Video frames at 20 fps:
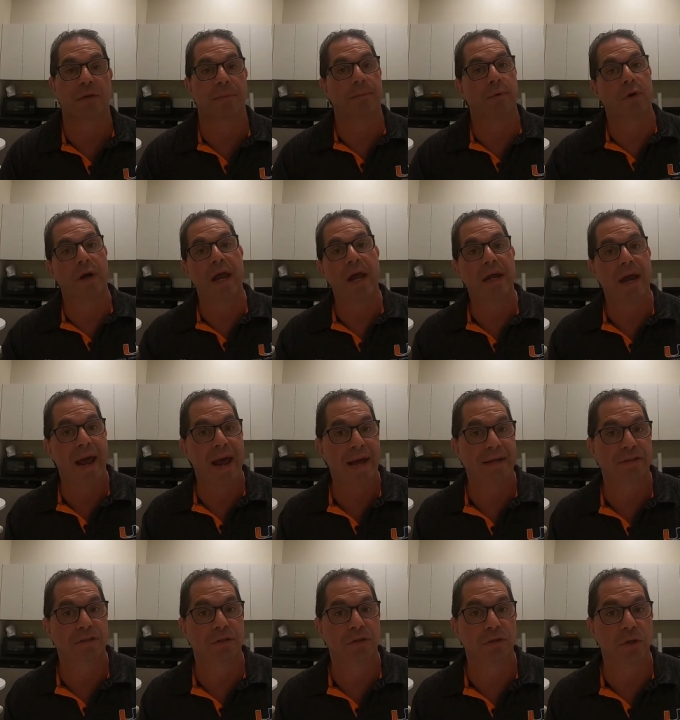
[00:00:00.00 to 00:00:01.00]
The Braid
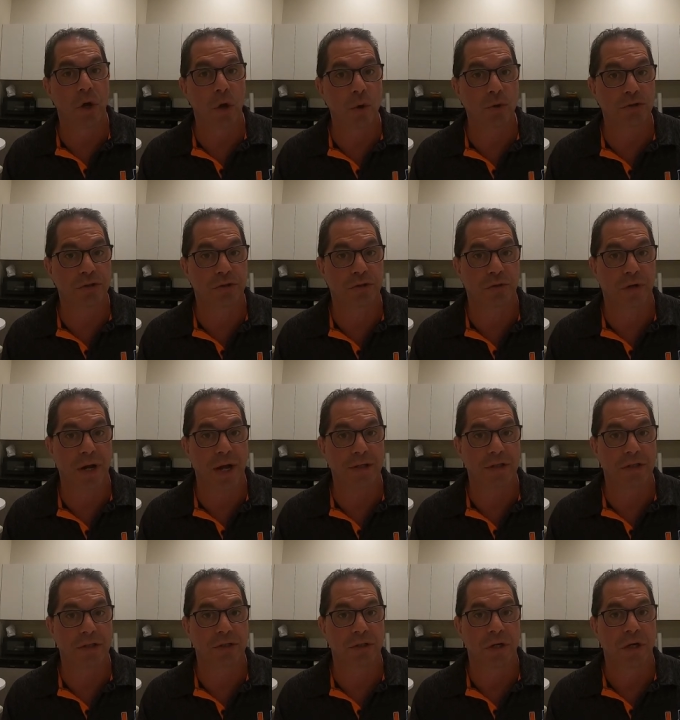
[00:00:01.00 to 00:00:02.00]
has no
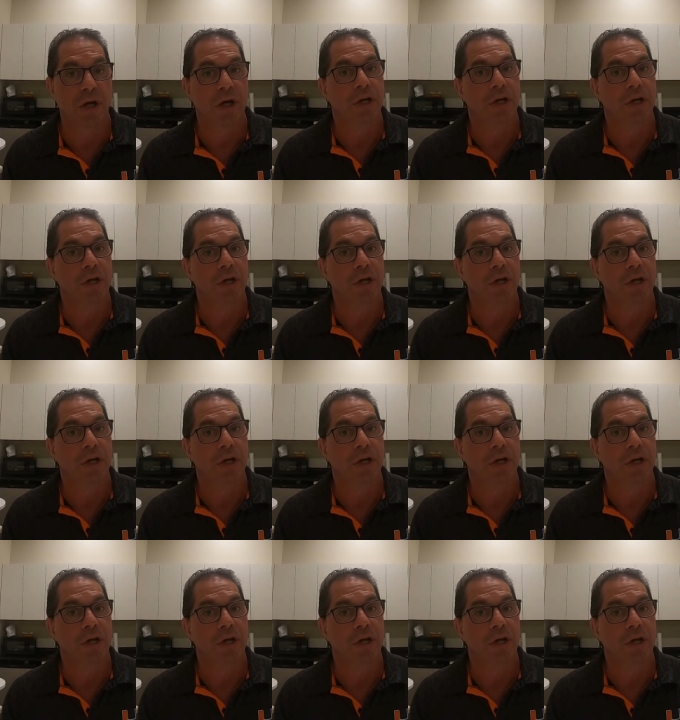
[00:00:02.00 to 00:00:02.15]
stretch,